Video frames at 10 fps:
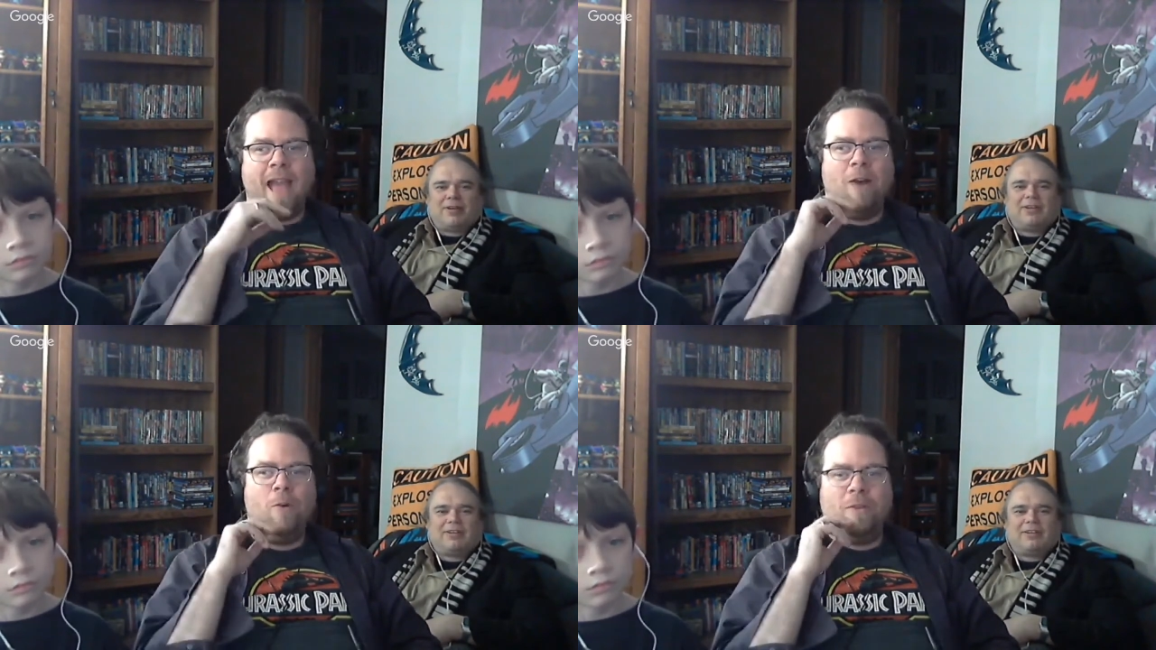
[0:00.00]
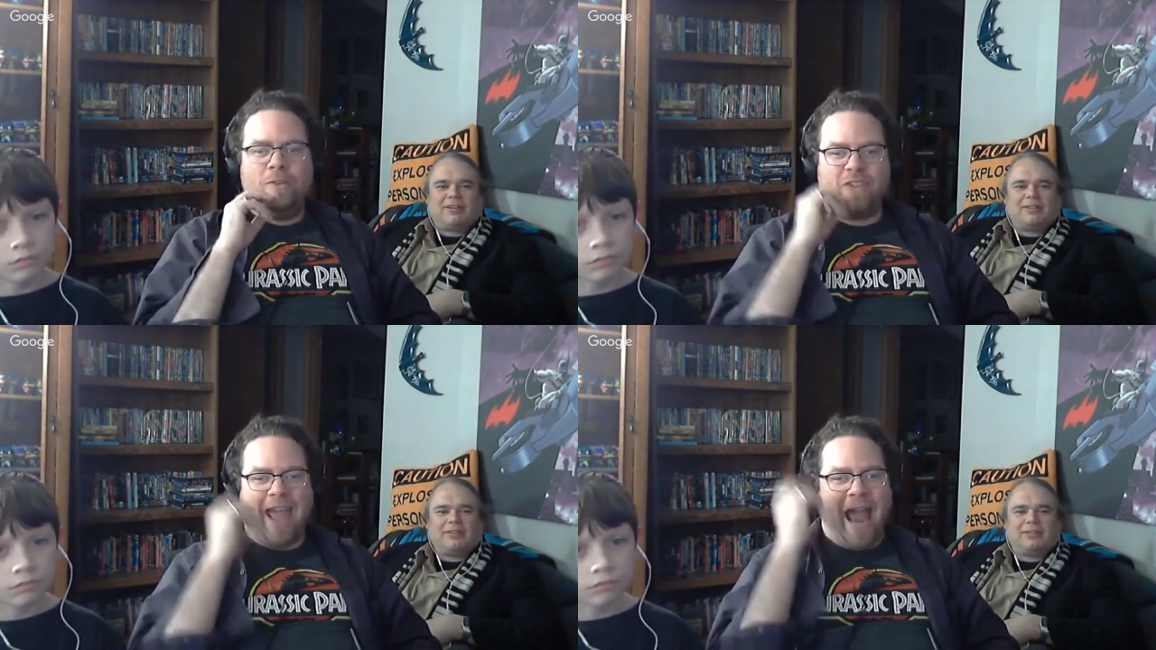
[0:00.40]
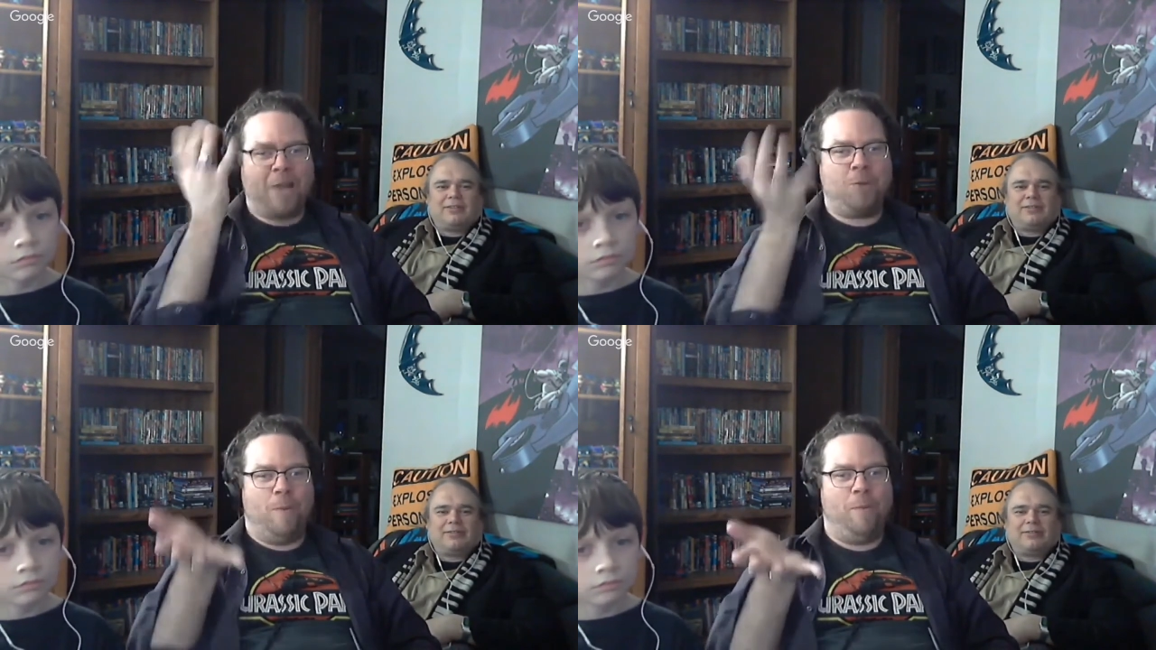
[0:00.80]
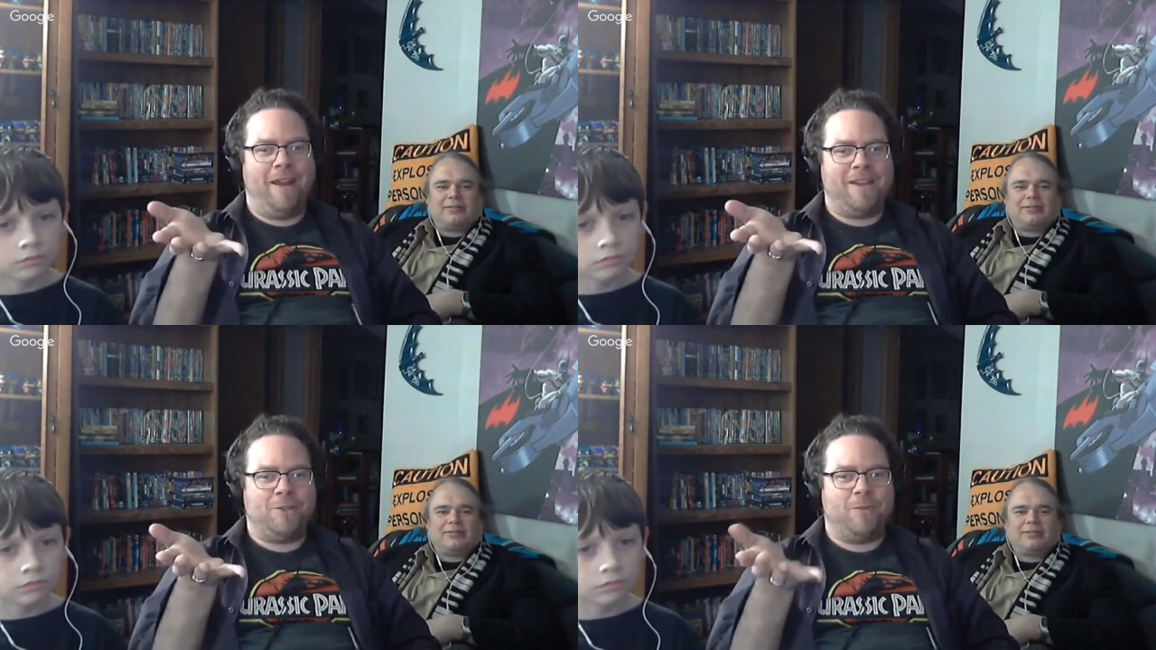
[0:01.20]
Speaker 1: out when there's actual
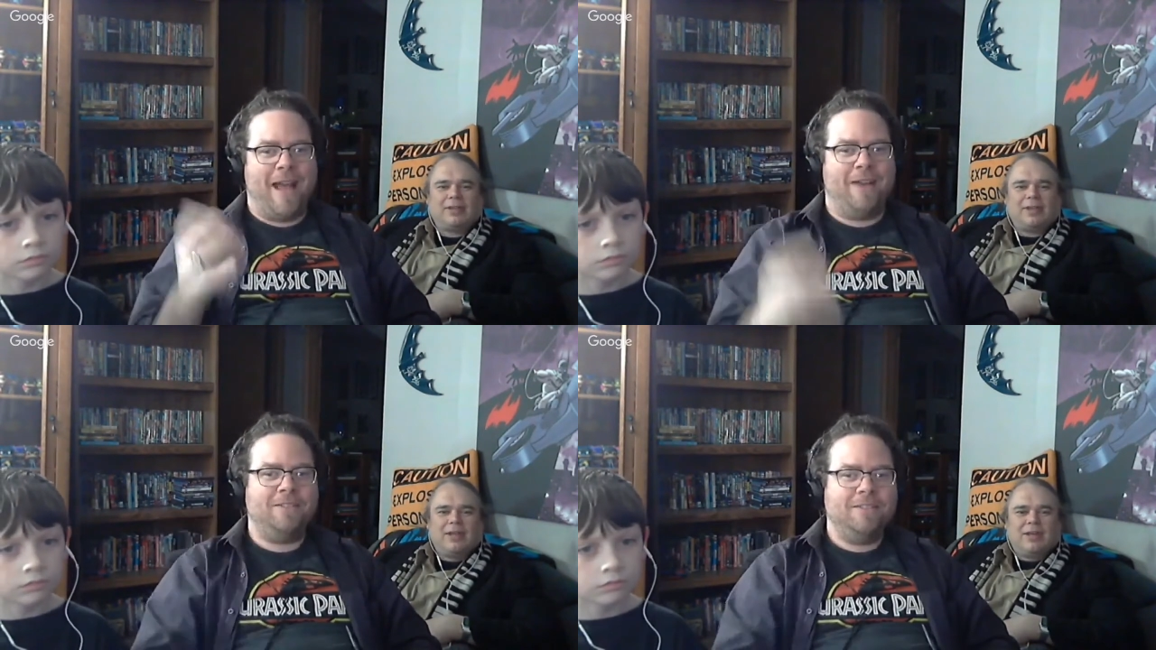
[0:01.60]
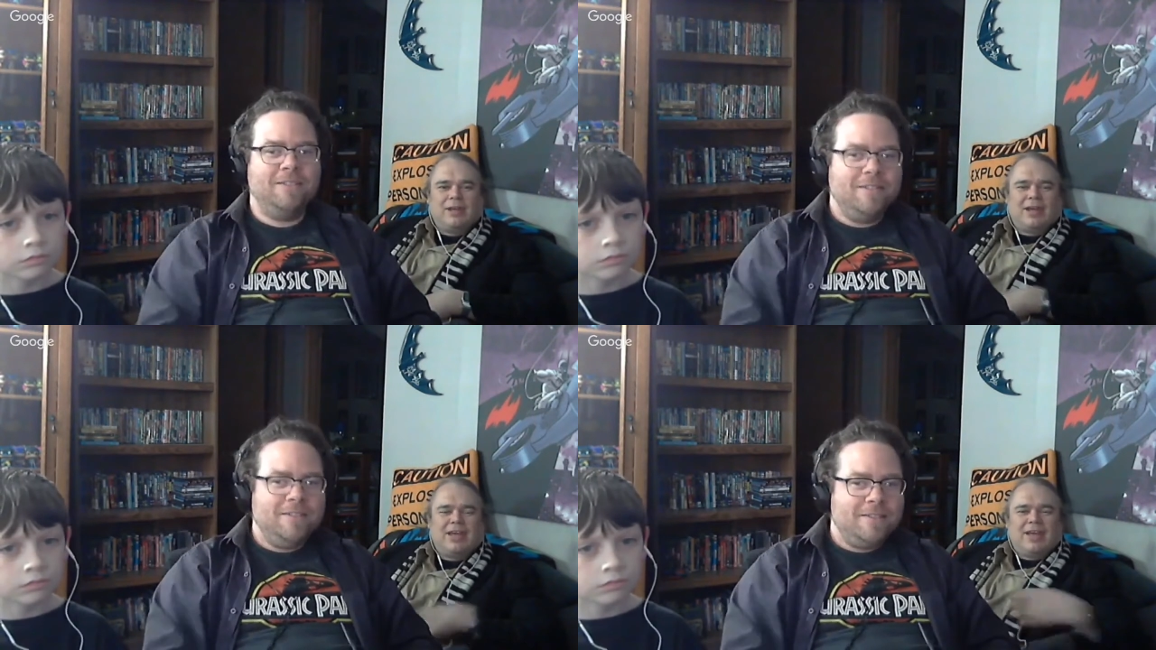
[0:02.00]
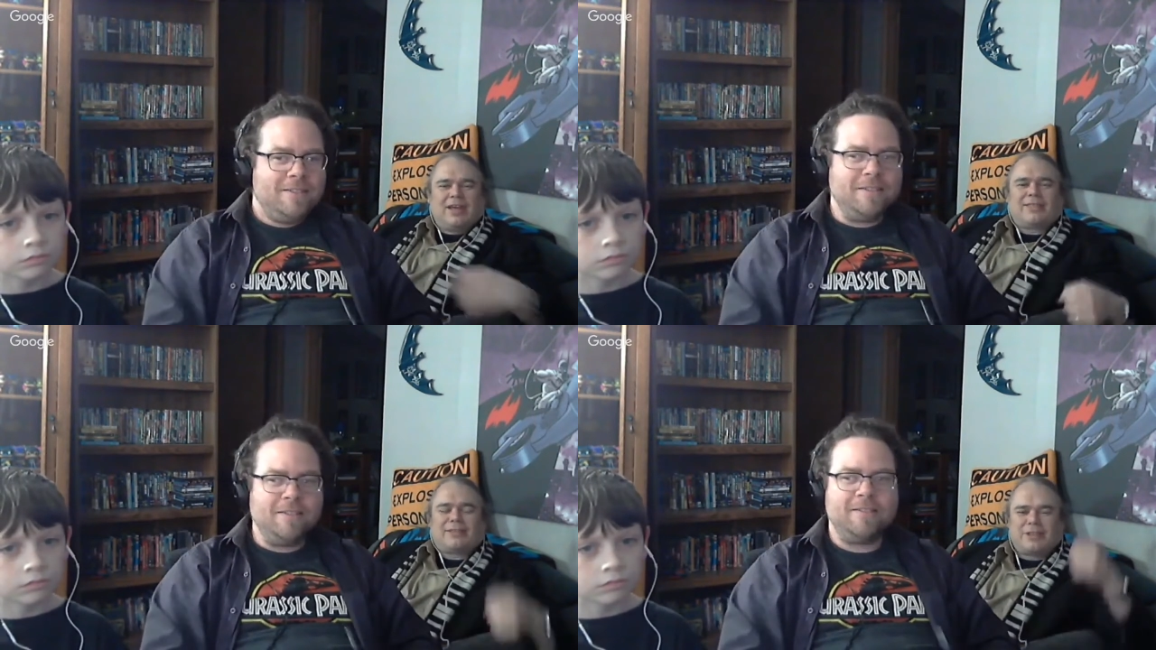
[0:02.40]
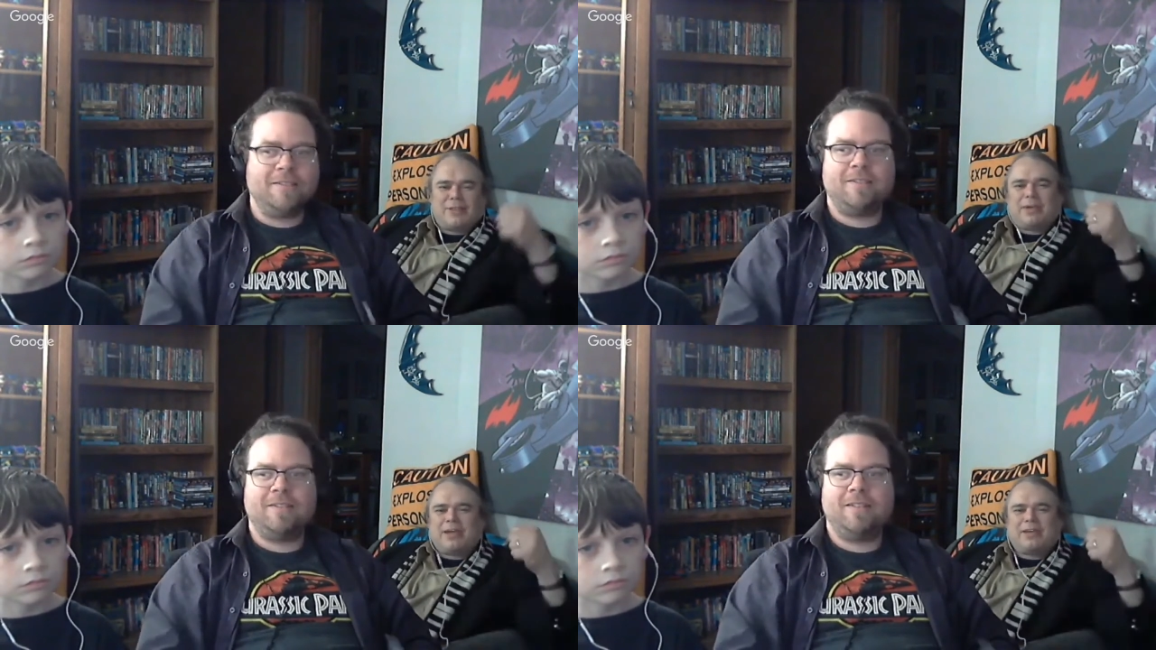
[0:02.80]
putties around. Hey, I got the
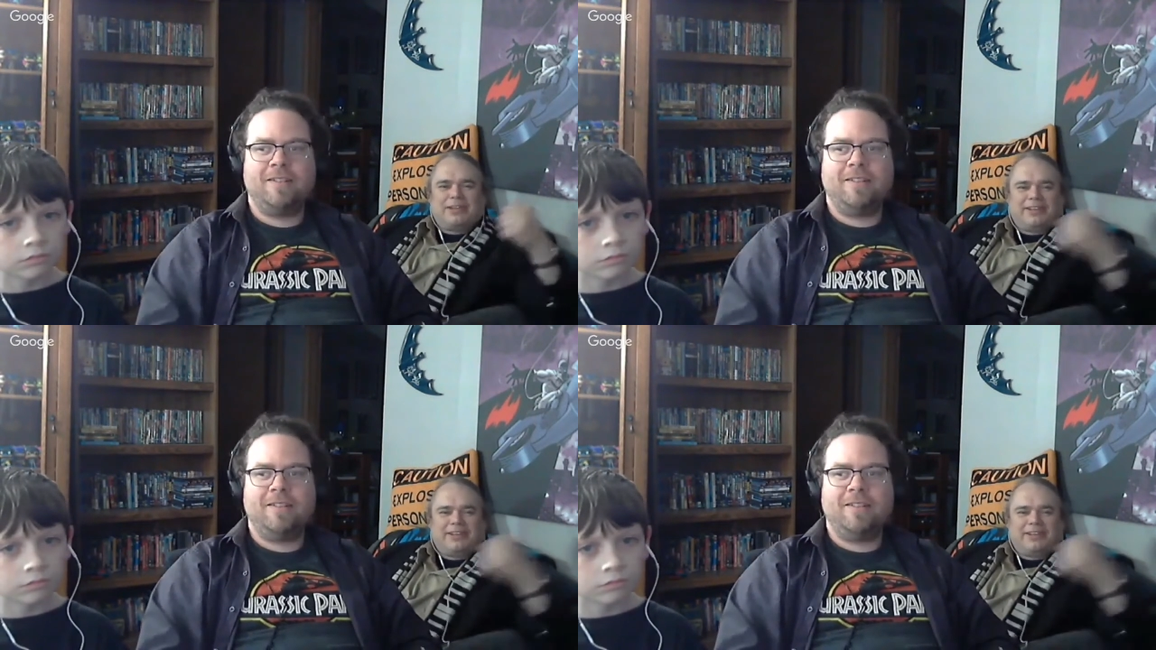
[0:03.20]
champagne.